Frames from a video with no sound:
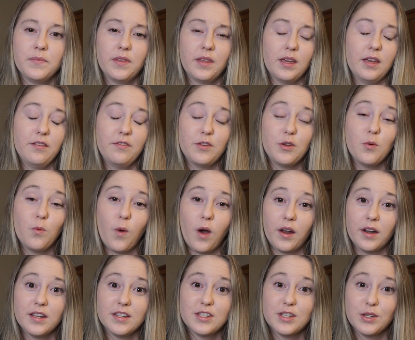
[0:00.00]
if you
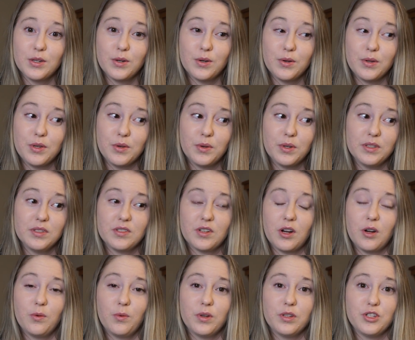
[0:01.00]
wanted to, you can
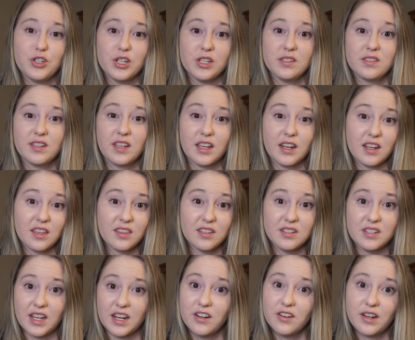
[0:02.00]
start with just getting the
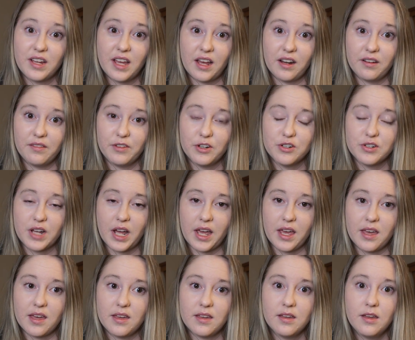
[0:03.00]
dairy out of your
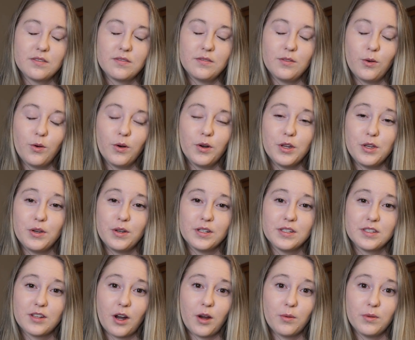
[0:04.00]
diet, or you could
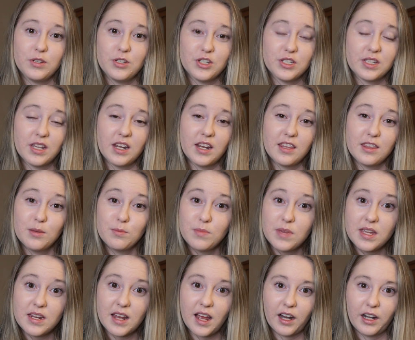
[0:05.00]
start with just getting the
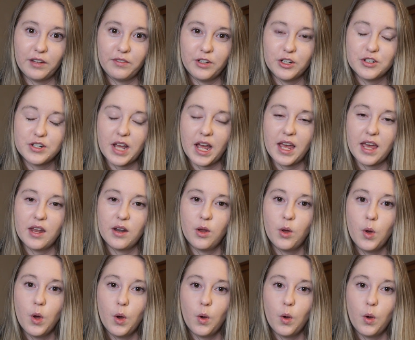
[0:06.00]
meat out of your diet.